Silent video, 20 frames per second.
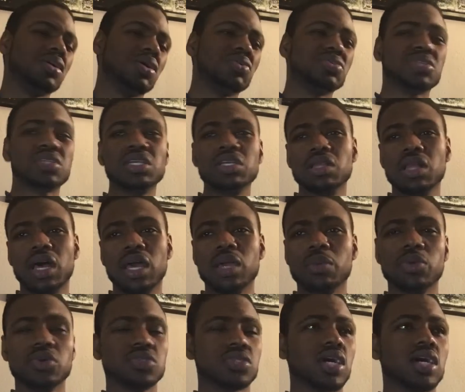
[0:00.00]
I don't see
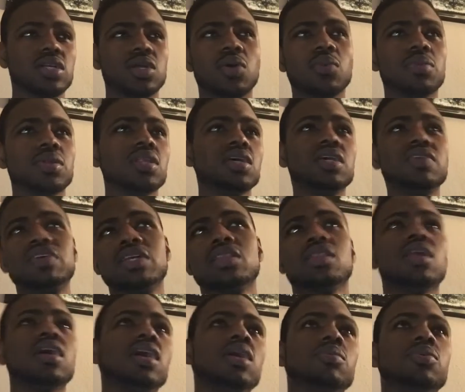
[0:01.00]
labels. I don't believe
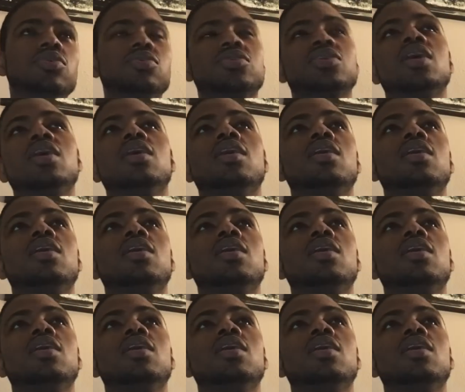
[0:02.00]
in labels.